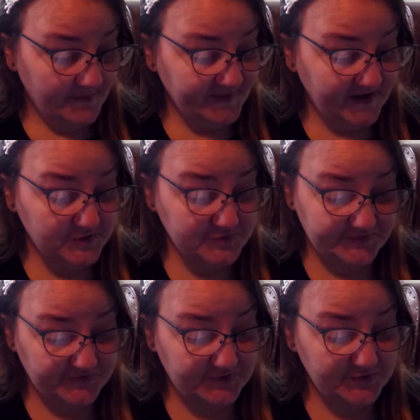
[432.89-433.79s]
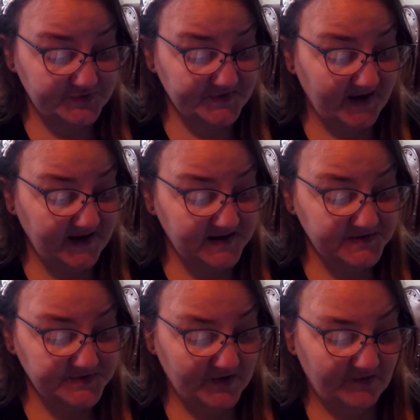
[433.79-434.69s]
They use 2
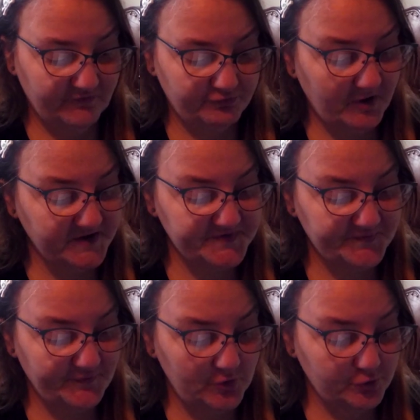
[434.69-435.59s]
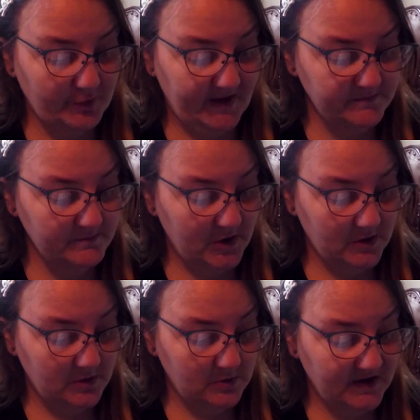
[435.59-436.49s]
skeins of Restful
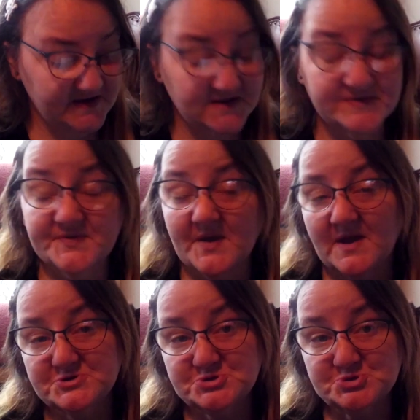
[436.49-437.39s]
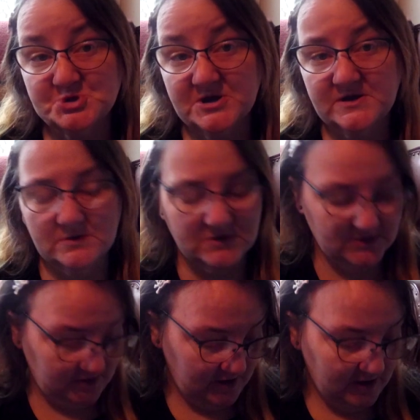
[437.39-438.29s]
Rainbow and a size J-hook.
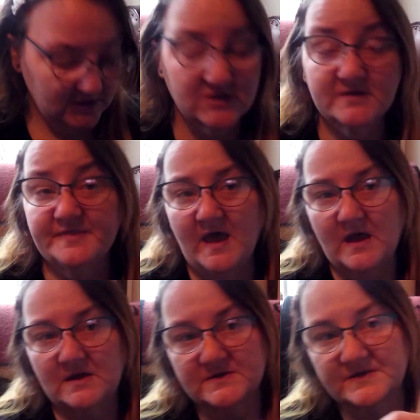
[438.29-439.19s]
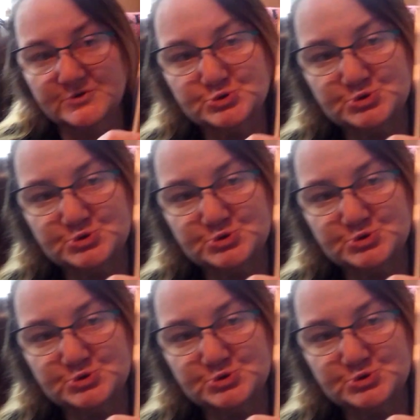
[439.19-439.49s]
Look at that, another